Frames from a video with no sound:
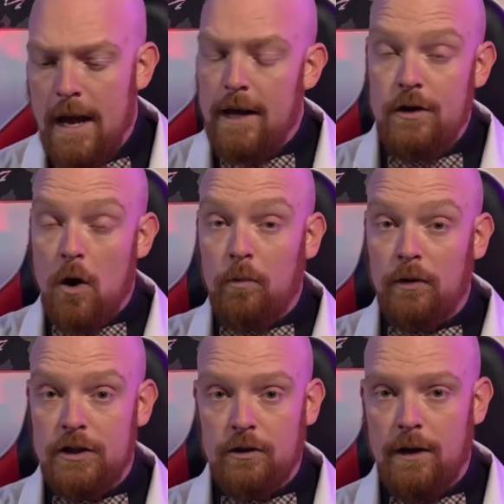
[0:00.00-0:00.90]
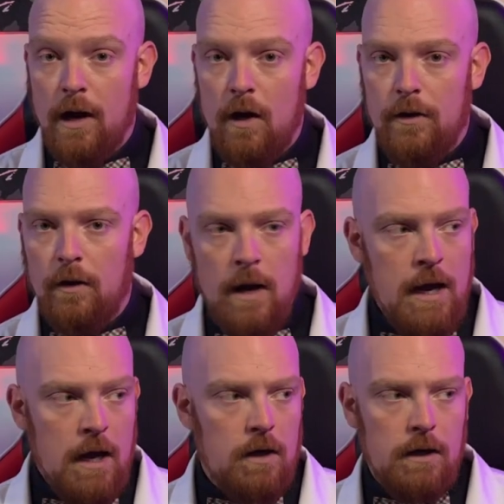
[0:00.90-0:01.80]
Uh, no pressure at all though.
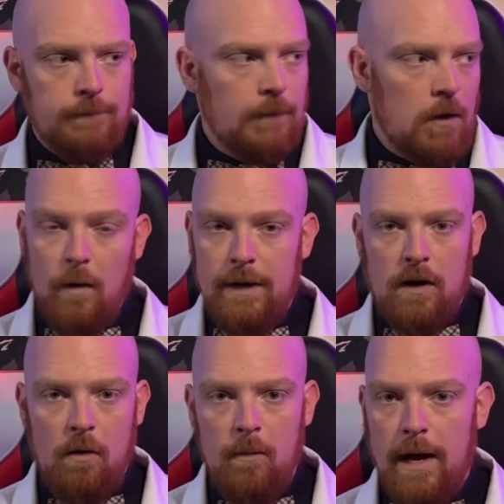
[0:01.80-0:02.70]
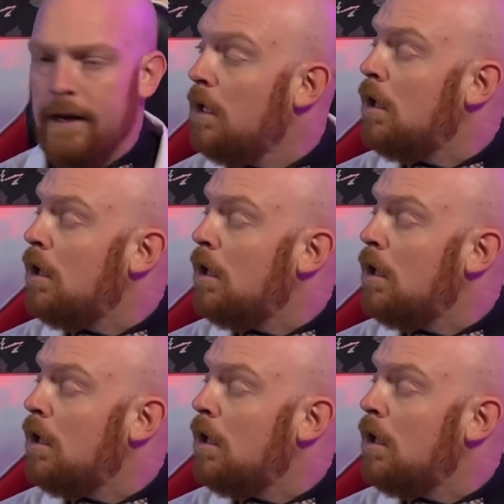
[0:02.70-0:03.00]
Um, oh wait, they're coming back.